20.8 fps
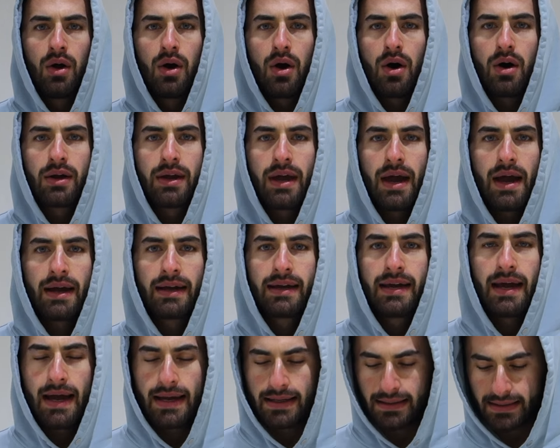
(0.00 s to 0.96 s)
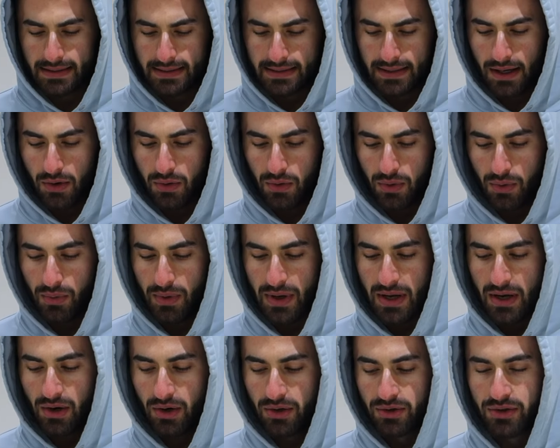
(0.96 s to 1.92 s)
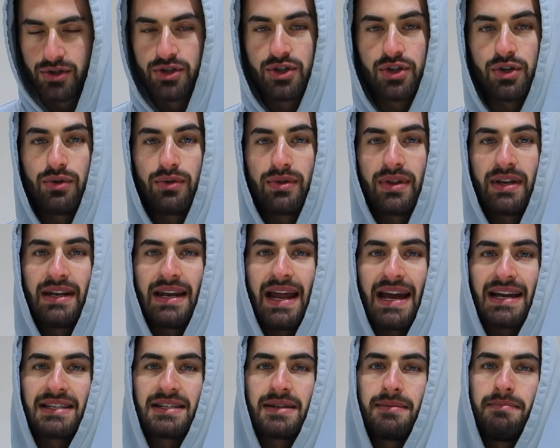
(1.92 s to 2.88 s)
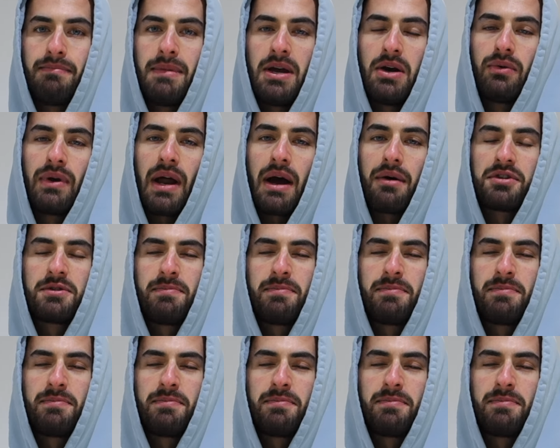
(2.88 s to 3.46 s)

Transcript: Okay, okay, so we are on to the next meal now.